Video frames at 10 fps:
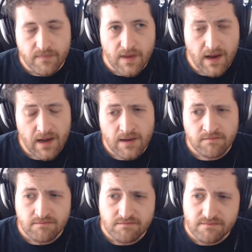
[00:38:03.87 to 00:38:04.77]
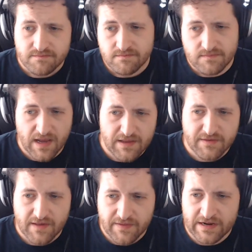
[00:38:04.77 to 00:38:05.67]
I
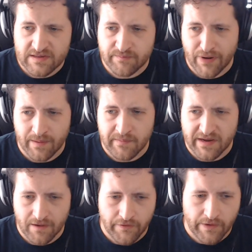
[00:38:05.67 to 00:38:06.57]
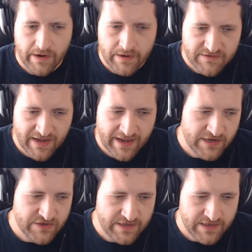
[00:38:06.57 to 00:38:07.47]
think it's probably middle of the road. It's not
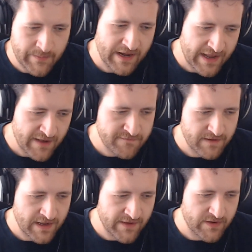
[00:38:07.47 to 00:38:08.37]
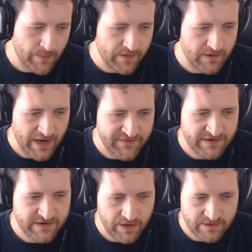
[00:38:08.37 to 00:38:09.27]
actually. I mean, I have a couple of
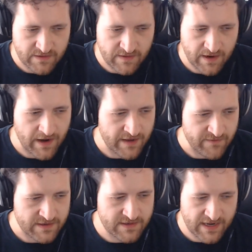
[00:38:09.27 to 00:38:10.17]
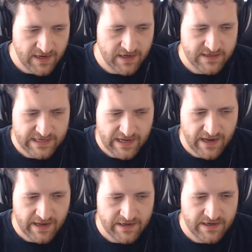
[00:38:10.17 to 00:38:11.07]
graphics cards in there. I have a 1080 Ti
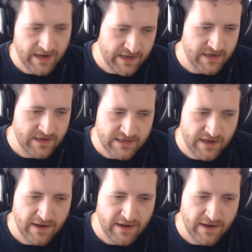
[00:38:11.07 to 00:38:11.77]
and a 980 Ti.